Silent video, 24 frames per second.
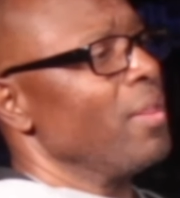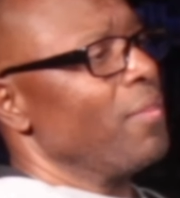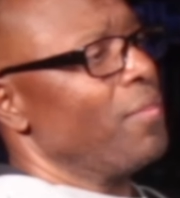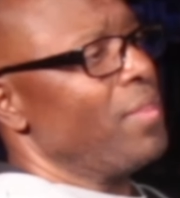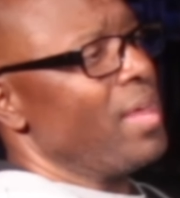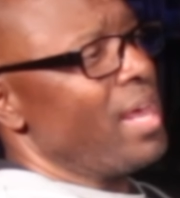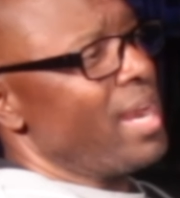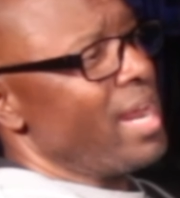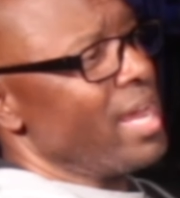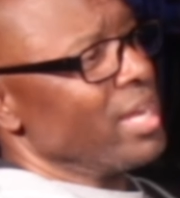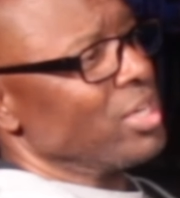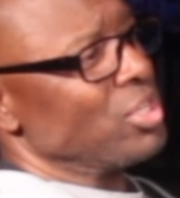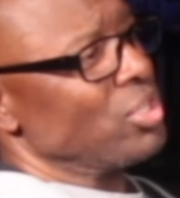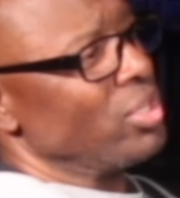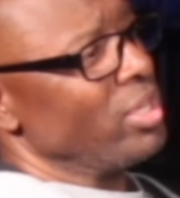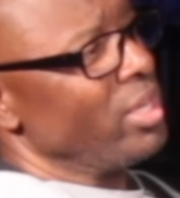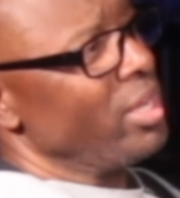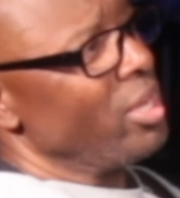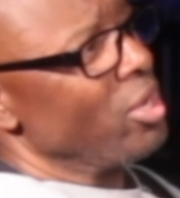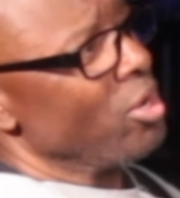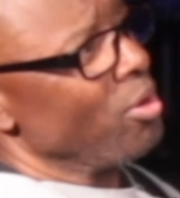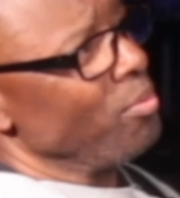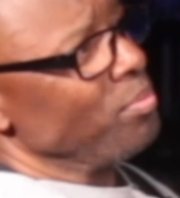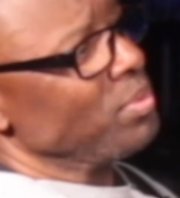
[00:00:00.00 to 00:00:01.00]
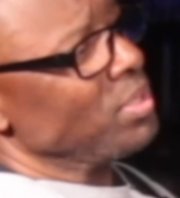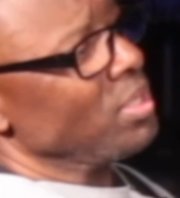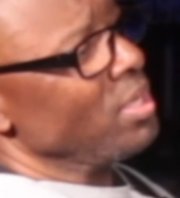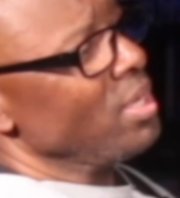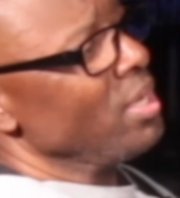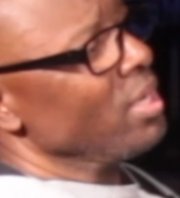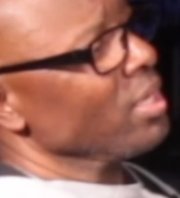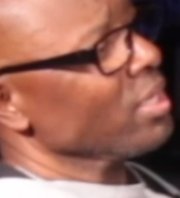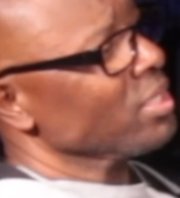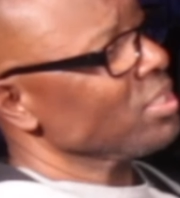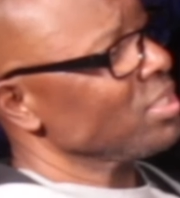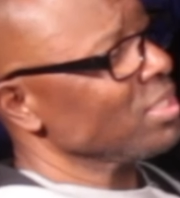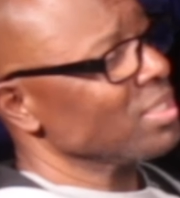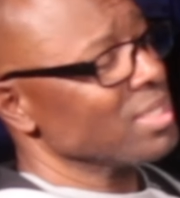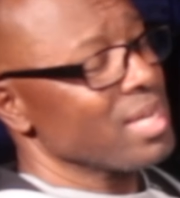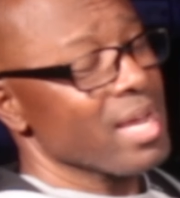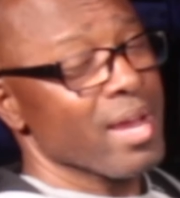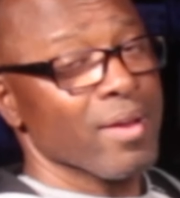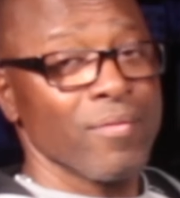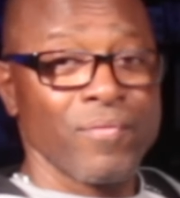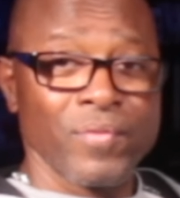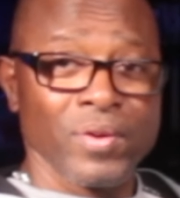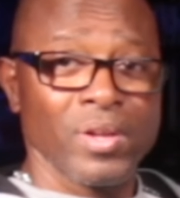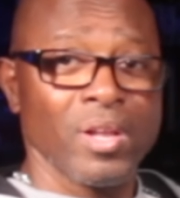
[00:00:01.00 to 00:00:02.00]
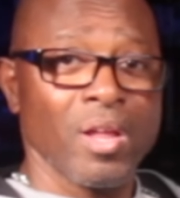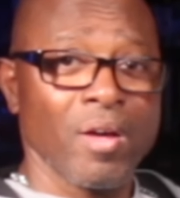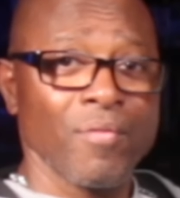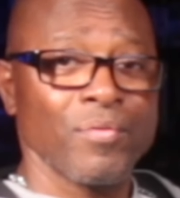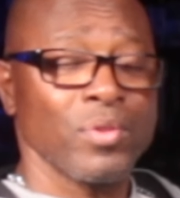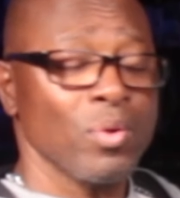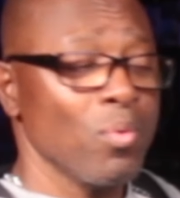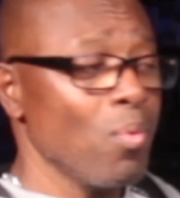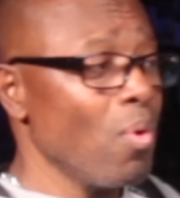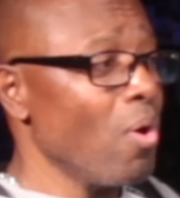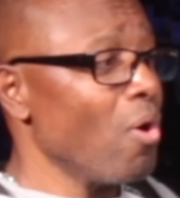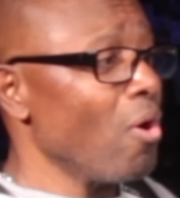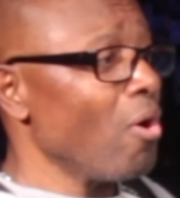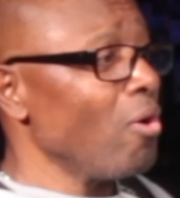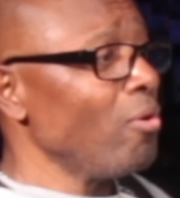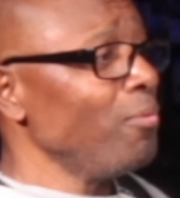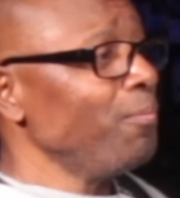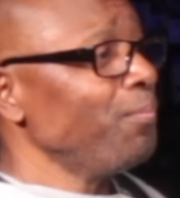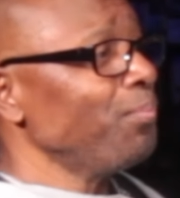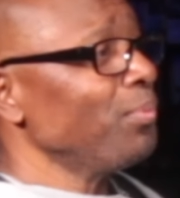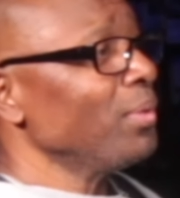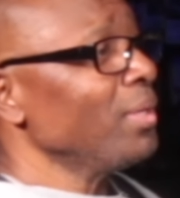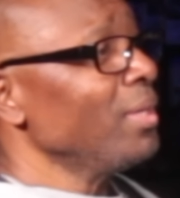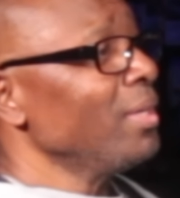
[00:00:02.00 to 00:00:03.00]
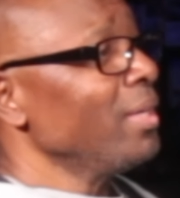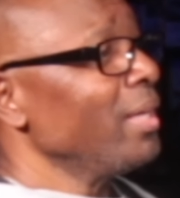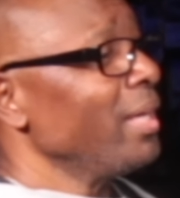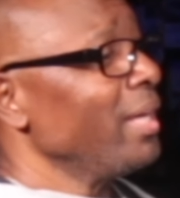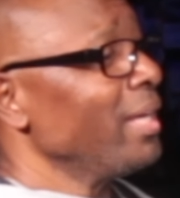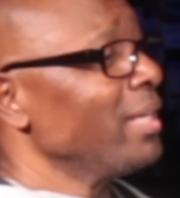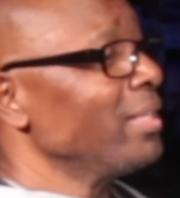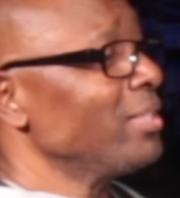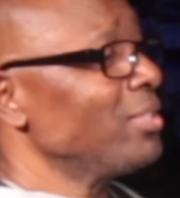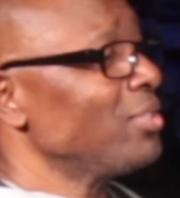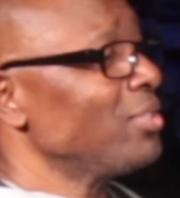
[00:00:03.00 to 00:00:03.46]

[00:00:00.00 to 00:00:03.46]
That actually helped because this guy fell off the wall. And